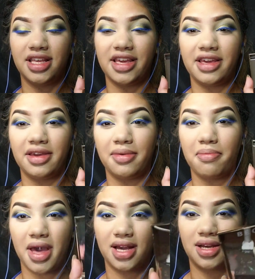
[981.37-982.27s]
the
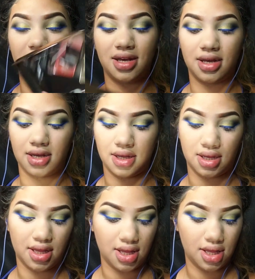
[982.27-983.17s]

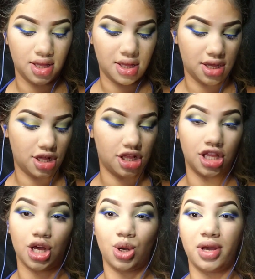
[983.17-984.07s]
Becca,
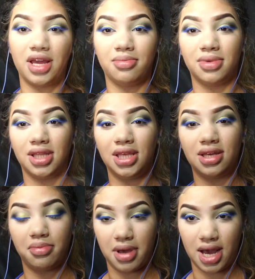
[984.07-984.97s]
Chloe, and
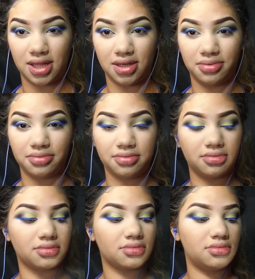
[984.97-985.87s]
Malika palette.
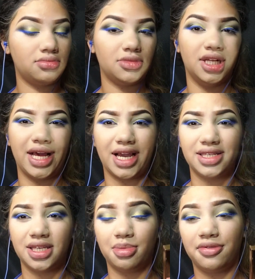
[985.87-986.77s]
Like
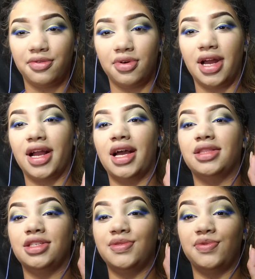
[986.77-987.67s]
I said before, I
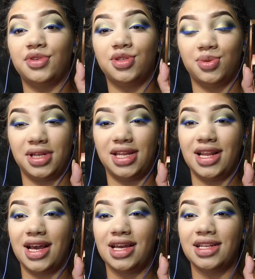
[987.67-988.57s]
got this for
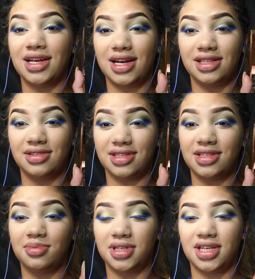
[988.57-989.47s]
$29 and
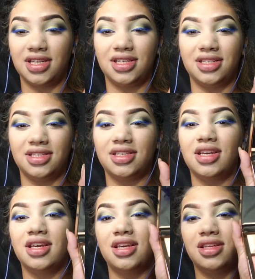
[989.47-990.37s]
some change.
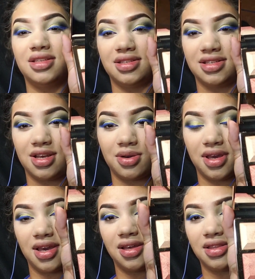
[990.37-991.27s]
So
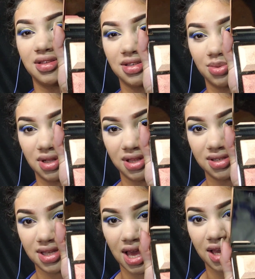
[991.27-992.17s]
yeah, this is what it
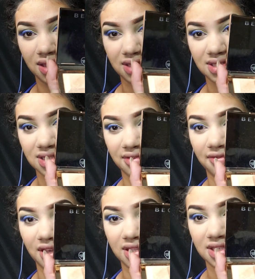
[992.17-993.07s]
looks like. This is the
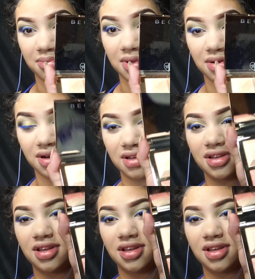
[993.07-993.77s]
fancy mirror,